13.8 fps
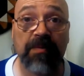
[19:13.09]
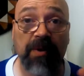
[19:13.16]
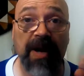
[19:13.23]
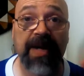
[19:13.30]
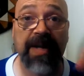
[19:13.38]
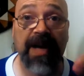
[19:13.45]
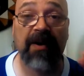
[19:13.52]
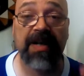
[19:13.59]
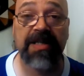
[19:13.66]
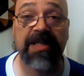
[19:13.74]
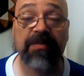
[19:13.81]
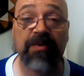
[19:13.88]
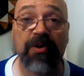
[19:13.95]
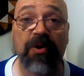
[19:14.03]
right now,
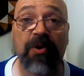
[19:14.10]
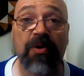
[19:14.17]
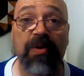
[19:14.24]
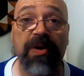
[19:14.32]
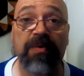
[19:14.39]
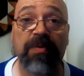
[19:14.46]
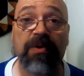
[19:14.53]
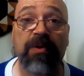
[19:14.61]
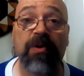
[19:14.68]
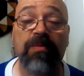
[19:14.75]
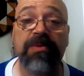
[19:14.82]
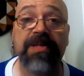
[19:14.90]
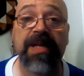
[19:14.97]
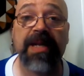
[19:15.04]
as I'm recording, we're
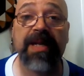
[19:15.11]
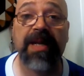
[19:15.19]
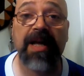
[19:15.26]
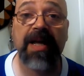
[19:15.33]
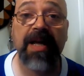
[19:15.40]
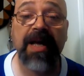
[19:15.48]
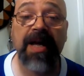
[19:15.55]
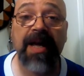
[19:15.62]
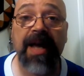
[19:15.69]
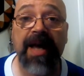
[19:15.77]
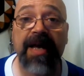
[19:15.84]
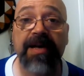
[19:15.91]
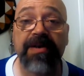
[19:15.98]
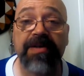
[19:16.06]
almost at
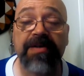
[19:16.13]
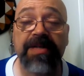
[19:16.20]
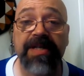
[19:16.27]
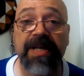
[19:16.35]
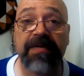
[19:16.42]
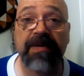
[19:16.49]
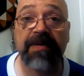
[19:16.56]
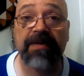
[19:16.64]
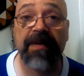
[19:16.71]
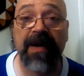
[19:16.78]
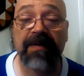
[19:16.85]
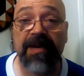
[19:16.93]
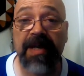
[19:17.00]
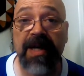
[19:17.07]

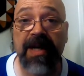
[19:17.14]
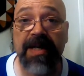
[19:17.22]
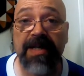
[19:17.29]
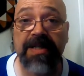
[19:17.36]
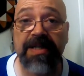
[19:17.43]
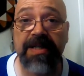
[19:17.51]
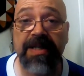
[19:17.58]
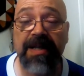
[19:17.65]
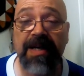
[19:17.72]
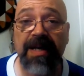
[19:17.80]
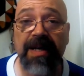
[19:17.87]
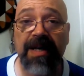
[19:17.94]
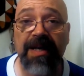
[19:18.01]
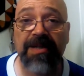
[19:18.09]
875 likes.
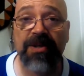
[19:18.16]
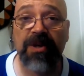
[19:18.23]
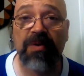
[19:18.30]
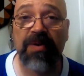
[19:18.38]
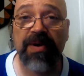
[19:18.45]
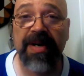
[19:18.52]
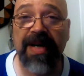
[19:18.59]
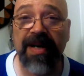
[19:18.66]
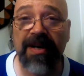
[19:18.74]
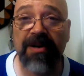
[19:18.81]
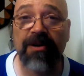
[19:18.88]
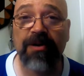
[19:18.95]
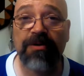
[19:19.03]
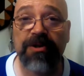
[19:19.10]
So we're
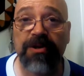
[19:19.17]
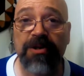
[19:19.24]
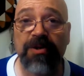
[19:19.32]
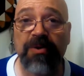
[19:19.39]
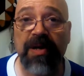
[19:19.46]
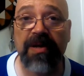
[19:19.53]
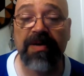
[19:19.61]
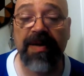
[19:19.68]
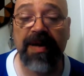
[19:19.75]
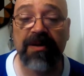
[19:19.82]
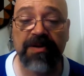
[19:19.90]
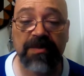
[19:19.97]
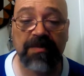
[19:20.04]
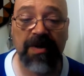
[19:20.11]
getting closer to the
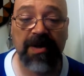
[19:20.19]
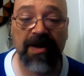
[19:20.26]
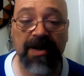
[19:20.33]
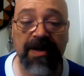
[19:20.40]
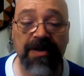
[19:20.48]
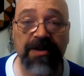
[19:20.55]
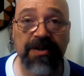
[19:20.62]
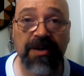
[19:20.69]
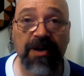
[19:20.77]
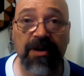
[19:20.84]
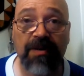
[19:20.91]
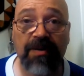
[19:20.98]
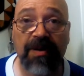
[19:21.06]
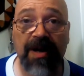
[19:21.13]
1,000 mark.
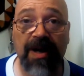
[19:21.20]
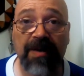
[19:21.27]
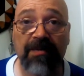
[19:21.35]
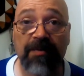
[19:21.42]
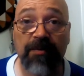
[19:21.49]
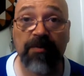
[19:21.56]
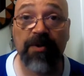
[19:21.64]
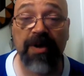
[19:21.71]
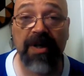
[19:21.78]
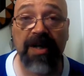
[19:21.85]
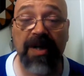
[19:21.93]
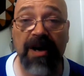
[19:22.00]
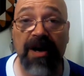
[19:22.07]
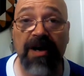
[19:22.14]
So I'm
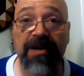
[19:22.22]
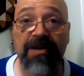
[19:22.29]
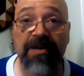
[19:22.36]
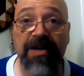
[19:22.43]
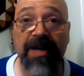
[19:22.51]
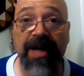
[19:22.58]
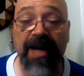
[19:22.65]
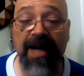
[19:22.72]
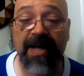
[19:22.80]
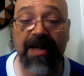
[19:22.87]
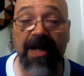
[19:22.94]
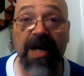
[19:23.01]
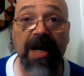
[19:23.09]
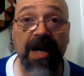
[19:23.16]
really honored
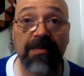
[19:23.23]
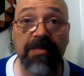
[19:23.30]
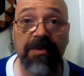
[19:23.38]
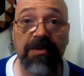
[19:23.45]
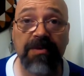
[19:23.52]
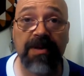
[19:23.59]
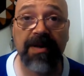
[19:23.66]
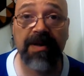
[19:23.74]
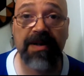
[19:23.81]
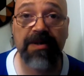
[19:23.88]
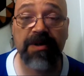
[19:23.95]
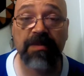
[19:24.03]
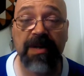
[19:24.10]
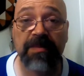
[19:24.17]
and humbled
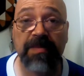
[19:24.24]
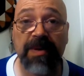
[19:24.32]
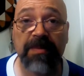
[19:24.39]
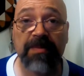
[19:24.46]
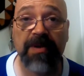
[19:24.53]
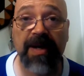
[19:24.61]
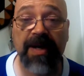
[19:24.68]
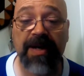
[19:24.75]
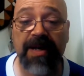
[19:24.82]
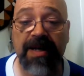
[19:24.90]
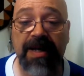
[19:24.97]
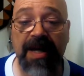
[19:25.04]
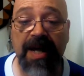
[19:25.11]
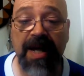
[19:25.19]
so many people like
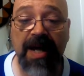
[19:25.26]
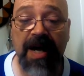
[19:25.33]
it.